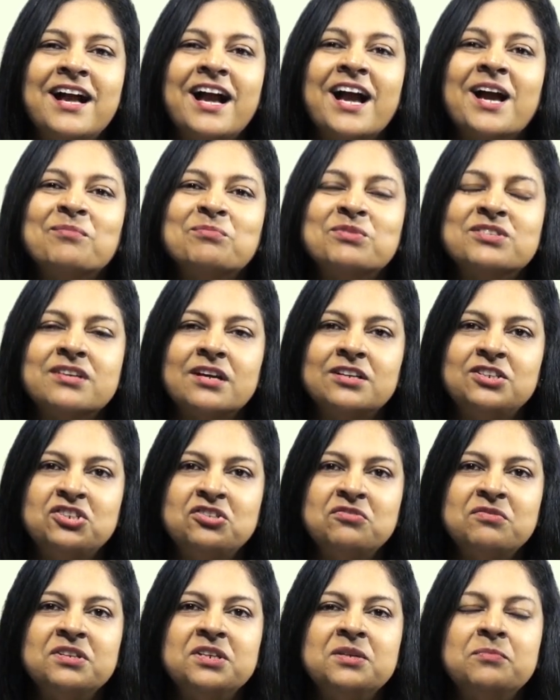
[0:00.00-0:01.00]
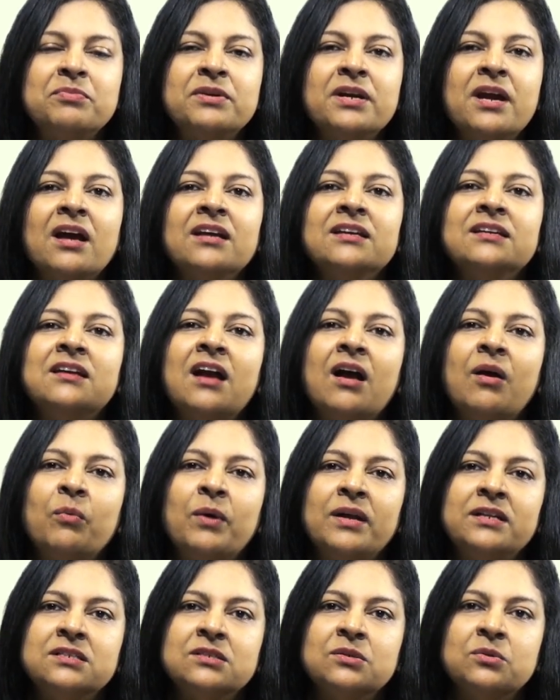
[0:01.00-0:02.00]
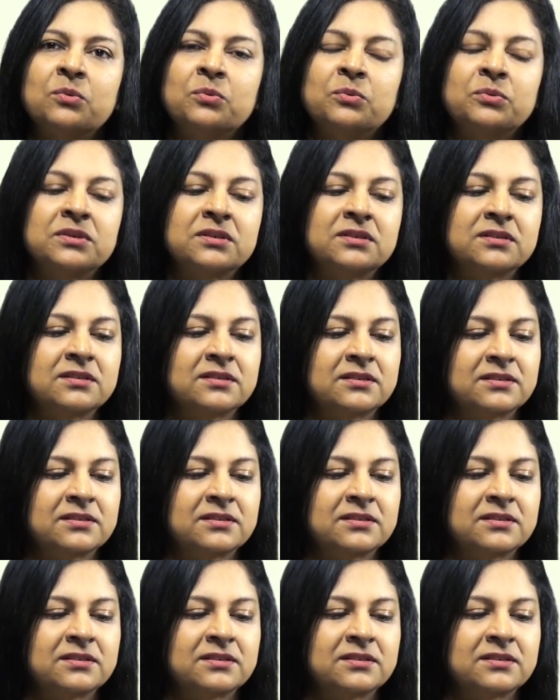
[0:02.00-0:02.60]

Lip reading: I'm Sajivani Priyangika Vendekon.